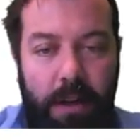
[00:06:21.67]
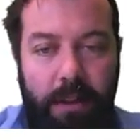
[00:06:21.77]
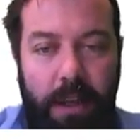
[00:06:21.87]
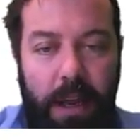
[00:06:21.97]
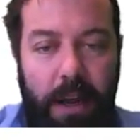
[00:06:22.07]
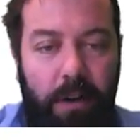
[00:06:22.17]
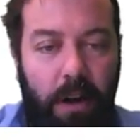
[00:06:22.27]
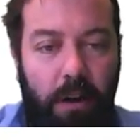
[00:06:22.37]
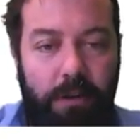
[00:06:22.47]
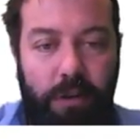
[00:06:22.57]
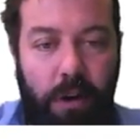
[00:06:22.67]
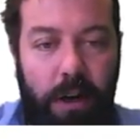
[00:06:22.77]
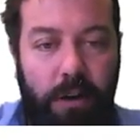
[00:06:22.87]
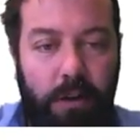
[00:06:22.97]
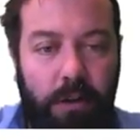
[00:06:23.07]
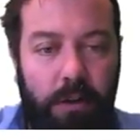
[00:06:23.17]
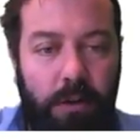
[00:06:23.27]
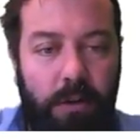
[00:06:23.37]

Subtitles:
the area of triangle